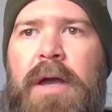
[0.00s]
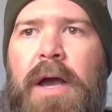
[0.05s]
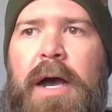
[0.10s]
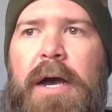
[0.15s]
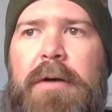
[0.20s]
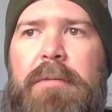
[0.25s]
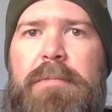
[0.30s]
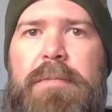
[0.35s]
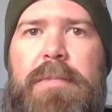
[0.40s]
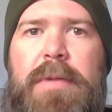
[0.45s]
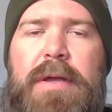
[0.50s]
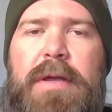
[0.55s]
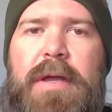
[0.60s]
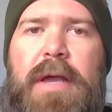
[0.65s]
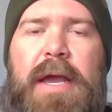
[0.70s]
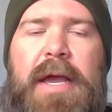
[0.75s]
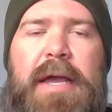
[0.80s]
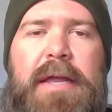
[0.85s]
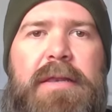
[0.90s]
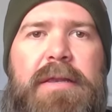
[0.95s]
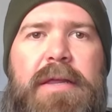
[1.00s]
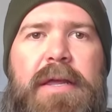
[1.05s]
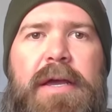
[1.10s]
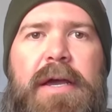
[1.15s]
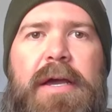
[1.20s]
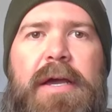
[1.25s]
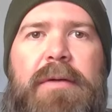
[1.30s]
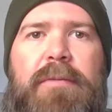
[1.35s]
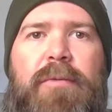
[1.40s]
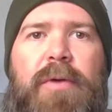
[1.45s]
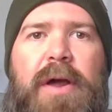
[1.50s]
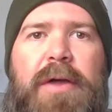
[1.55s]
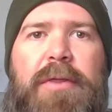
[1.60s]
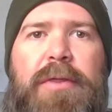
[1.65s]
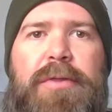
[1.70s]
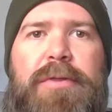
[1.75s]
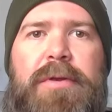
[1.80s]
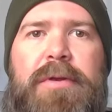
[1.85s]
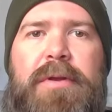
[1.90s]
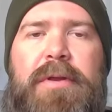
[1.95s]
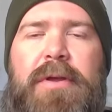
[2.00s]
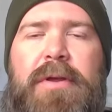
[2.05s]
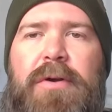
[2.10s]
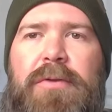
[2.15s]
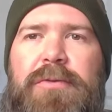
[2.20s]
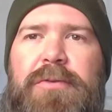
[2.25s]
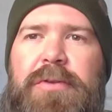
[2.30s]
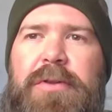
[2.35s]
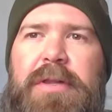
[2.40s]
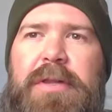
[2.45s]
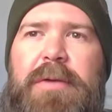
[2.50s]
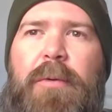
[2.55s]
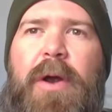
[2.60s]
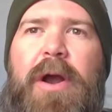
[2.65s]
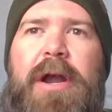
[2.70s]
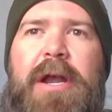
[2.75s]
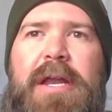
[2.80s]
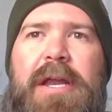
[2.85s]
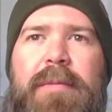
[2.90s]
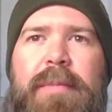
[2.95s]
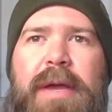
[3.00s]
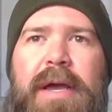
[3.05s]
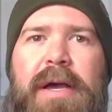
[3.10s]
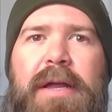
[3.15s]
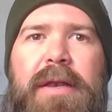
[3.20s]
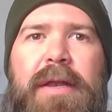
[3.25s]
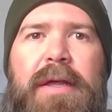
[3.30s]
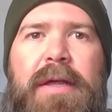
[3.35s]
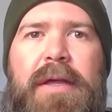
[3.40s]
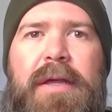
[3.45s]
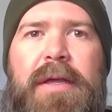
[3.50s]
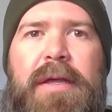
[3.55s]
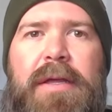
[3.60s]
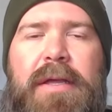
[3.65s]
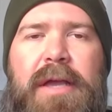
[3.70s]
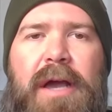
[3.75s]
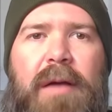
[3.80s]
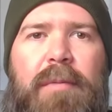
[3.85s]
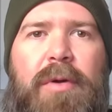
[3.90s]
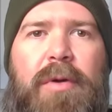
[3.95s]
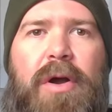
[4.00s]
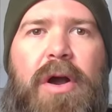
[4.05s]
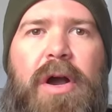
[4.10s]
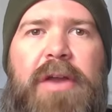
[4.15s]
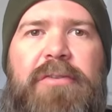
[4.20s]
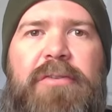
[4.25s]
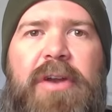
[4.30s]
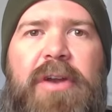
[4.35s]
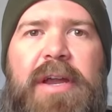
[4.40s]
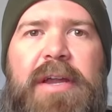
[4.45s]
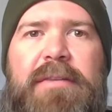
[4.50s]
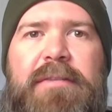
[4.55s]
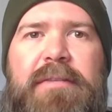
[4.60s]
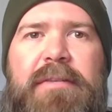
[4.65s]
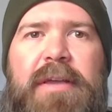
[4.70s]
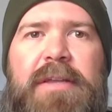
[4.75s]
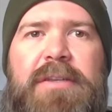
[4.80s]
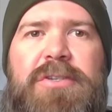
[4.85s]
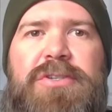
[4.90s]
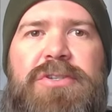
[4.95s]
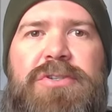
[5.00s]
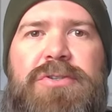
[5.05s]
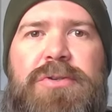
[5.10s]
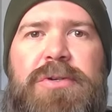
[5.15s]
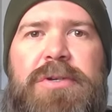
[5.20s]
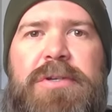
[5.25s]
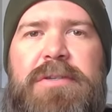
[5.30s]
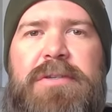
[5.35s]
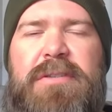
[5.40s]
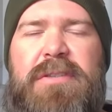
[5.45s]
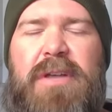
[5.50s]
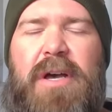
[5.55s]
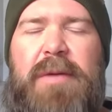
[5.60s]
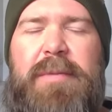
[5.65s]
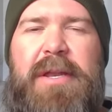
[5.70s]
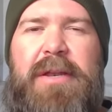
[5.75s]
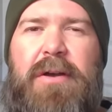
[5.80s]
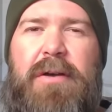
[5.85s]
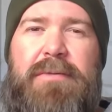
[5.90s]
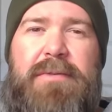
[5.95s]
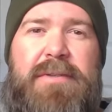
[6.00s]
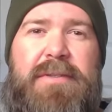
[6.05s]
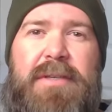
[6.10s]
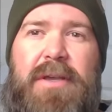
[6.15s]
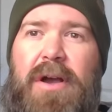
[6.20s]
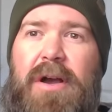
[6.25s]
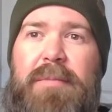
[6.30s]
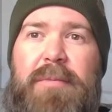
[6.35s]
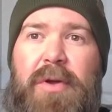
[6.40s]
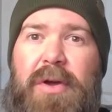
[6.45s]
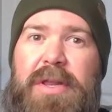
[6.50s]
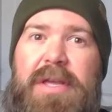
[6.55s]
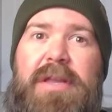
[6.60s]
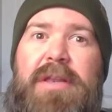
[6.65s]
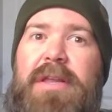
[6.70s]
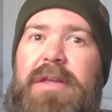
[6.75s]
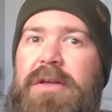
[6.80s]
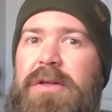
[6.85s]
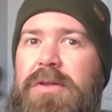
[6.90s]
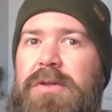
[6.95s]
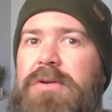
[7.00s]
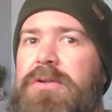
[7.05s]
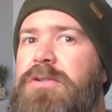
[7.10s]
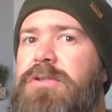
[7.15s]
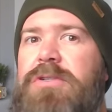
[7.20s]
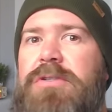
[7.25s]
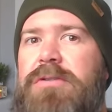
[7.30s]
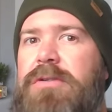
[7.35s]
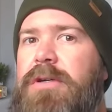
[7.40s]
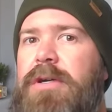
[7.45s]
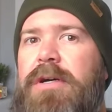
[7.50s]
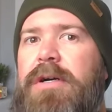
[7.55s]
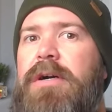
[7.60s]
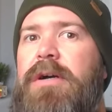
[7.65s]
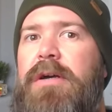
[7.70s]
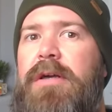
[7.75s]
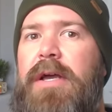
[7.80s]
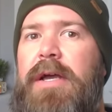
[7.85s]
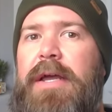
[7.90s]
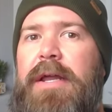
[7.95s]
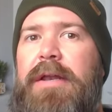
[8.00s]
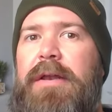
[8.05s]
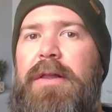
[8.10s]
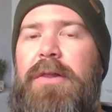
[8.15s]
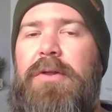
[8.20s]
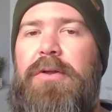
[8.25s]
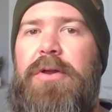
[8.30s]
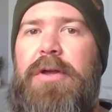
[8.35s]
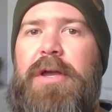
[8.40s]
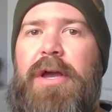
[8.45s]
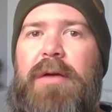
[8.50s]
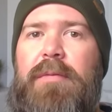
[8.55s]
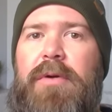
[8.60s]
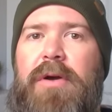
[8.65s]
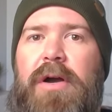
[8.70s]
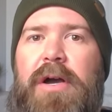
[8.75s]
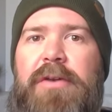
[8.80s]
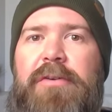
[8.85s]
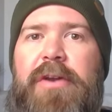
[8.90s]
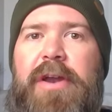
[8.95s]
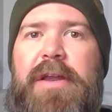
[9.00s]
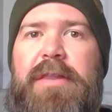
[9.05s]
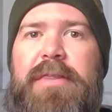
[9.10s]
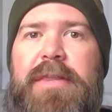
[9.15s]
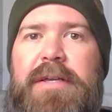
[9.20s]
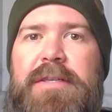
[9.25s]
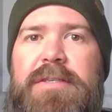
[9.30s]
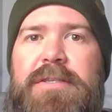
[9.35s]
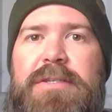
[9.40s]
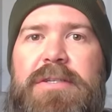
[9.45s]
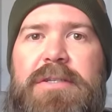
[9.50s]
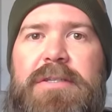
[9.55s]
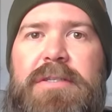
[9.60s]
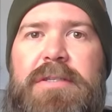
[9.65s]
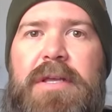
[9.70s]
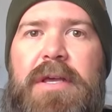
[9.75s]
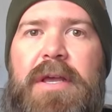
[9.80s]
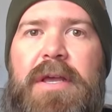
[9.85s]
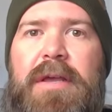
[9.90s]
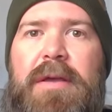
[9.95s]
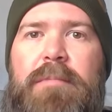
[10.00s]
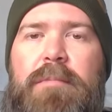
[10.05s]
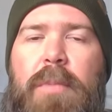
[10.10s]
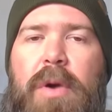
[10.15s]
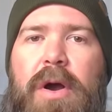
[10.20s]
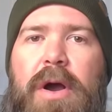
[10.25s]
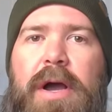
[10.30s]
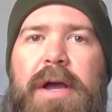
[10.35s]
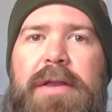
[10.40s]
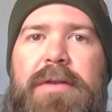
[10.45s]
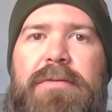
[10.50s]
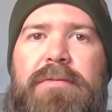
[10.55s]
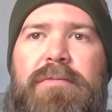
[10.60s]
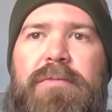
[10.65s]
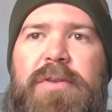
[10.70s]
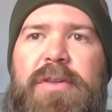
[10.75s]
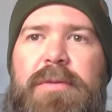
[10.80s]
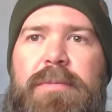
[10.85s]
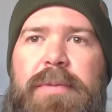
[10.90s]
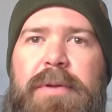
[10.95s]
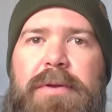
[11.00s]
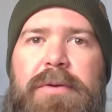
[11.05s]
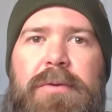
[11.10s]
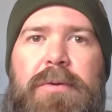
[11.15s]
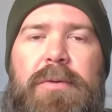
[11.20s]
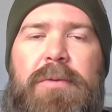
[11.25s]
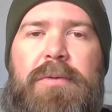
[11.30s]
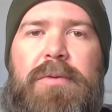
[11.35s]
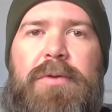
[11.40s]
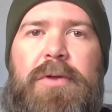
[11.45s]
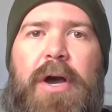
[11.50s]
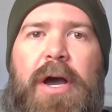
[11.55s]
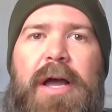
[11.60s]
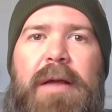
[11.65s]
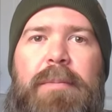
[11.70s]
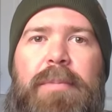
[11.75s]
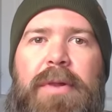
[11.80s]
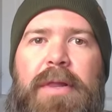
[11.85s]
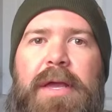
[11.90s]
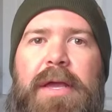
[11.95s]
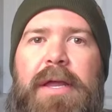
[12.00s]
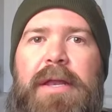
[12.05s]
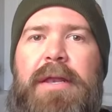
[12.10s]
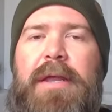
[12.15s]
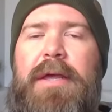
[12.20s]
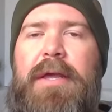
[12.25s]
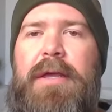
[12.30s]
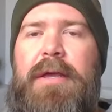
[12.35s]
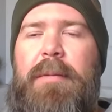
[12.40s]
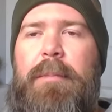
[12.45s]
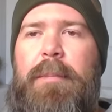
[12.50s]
And yeah, rather than constantly worrying about carbohydrates and sugars. I mean, obviously, I'm not eating a lot of sugar and a lot of carbohydrate. That's just my typical diet plan.